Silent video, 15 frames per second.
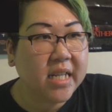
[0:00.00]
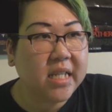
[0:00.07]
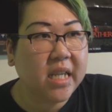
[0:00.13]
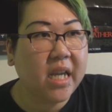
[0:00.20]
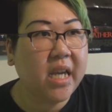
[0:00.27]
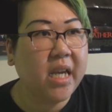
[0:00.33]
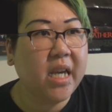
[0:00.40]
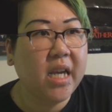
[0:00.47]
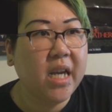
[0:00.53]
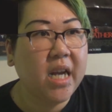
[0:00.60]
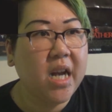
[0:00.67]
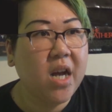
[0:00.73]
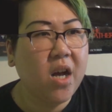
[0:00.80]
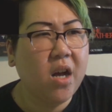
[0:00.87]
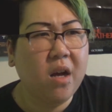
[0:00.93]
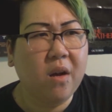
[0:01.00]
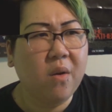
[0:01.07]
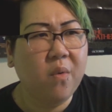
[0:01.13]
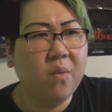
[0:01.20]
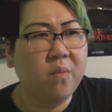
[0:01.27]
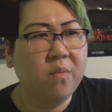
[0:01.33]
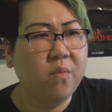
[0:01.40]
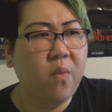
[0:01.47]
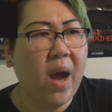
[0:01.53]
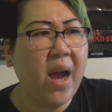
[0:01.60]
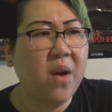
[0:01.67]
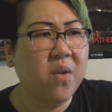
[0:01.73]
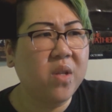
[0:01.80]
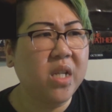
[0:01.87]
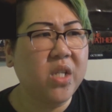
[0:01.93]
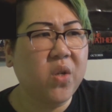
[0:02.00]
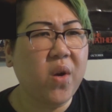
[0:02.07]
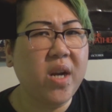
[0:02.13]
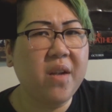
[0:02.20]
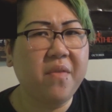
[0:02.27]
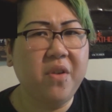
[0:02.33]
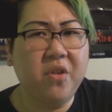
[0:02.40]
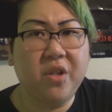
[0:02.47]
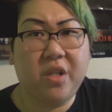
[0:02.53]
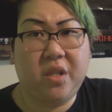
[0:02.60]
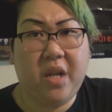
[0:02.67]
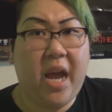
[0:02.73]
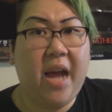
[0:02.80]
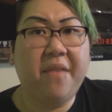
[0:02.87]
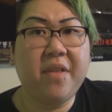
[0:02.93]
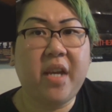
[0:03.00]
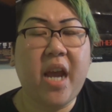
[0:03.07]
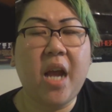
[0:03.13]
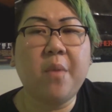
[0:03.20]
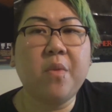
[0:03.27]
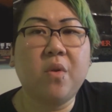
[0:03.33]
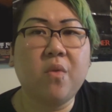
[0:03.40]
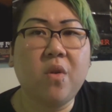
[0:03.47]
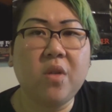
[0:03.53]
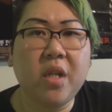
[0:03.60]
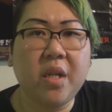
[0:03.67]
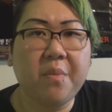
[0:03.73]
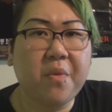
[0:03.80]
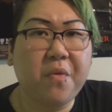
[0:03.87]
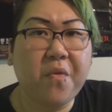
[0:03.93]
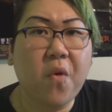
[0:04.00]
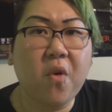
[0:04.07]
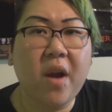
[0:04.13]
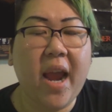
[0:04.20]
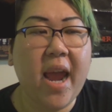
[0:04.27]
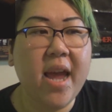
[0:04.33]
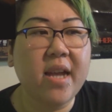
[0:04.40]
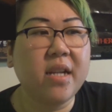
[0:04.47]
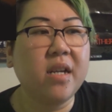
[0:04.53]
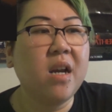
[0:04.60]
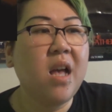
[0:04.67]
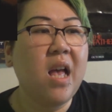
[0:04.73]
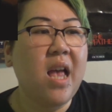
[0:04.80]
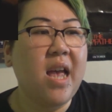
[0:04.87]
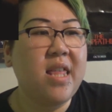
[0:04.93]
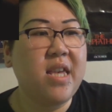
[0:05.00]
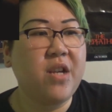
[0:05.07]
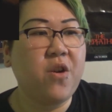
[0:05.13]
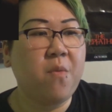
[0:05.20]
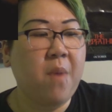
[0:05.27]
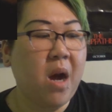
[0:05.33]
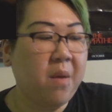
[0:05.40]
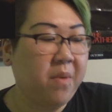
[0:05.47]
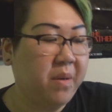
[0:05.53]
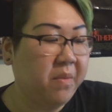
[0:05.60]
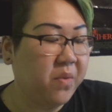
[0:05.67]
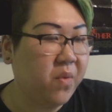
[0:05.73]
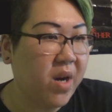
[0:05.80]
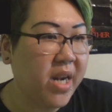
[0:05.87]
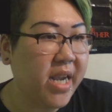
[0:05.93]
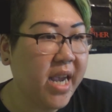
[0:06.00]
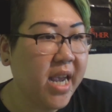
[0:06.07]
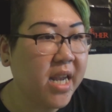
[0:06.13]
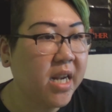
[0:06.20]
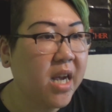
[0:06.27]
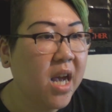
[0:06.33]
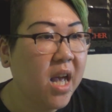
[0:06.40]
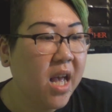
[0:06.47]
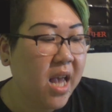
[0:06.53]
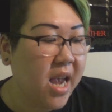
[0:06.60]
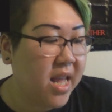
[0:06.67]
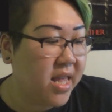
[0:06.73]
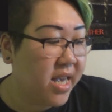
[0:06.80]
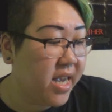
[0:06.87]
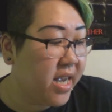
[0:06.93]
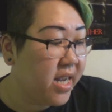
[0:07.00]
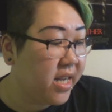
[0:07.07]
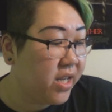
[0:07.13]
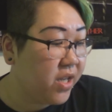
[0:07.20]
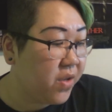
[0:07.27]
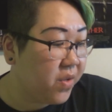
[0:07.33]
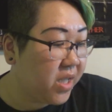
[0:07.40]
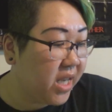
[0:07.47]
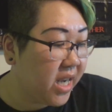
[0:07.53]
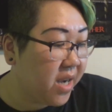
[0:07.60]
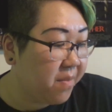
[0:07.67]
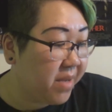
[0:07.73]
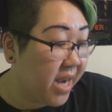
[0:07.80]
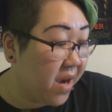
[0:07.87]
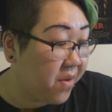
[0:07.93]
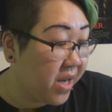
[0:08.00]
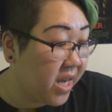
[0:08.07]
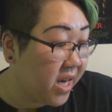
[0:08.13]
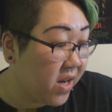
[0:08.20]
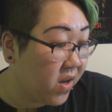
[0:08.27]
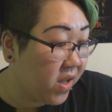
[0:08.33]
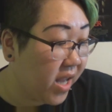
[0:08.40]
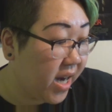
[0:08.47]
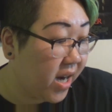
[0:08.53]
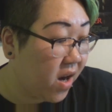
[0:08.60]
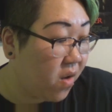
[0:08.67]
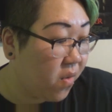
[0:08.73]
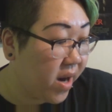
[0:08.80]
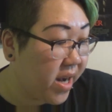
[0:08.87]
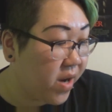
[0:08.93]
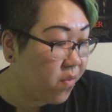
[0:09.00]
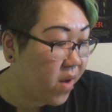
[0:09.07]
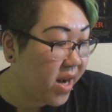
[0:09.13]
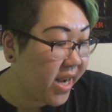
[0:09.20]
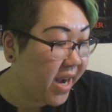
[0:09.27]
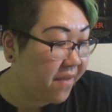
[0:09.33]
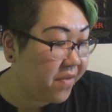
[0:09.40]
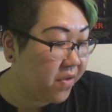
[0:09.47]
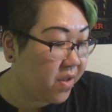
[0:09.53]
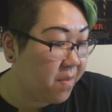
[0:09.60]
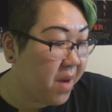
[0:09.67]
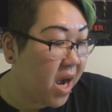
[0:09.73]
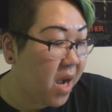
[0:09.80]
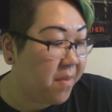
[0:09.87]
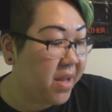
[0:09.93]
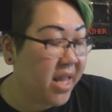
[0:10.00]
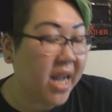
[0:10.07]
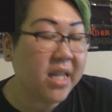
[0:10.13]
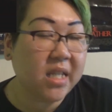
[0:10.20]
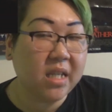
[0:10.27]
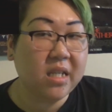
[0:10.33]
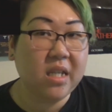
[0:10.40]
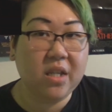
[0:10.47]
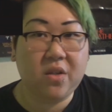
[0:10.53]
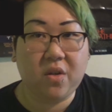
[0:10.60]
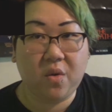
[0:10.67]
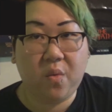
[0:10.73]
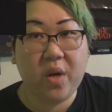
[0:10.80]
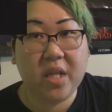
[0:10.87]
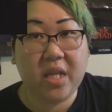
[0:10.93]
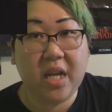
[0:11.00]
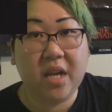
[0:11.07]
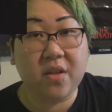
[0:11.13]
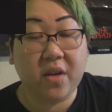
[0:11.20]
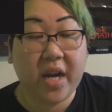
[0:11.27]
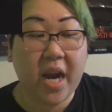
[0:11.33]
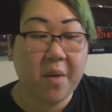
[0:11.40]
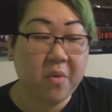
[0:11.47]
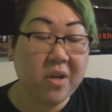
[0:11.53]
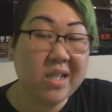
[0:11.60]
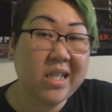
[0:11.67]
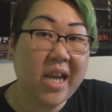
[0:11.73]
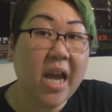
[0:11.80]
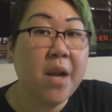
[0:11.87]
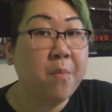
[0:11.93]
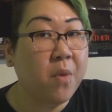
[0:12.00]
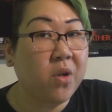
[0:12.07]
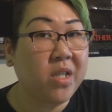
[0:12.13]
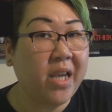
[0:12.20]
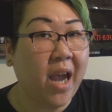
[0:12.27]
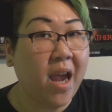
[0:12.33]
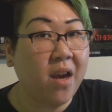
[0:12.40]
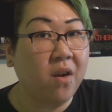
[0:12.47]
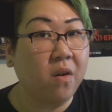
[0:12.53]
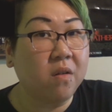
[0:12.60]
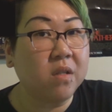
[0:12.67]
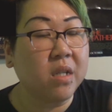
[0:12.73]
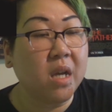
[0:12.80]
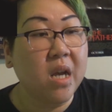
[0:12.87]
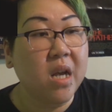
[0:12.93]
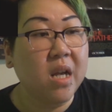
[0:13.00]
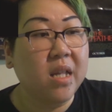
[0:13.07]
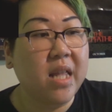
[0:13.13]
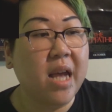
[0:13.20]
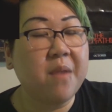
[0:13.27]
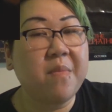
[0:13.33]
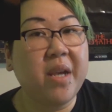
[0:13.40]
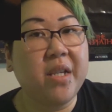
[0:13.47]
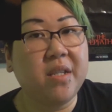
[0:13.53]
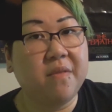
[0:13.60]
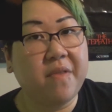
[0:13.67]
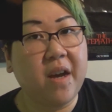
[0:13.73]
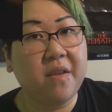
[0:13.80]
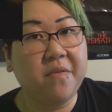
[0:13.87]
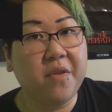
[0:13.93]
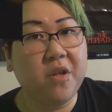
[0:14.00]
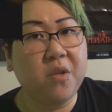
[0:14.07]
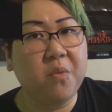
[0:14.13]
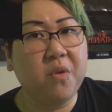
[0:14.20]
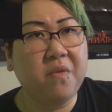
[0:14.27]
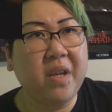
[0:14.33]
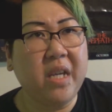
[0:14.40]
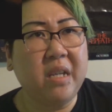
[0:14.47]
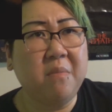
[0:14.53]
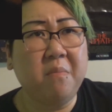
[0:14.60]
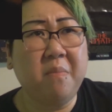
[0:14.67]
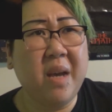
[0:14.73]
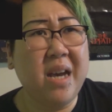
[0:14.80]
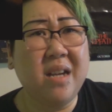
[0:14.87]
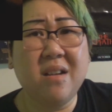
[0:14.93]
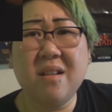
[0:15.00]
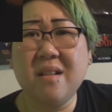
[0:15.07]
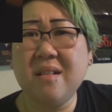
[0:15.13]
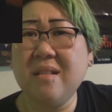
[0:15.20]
it's like, wow, that's great of you just to have the camera rolling beforehand, and then your mom comes running in, and then you see him down here, like, already running after the mom, and that's the sister with the other camera. Because again, multi-angles, that makes a found footage movie better?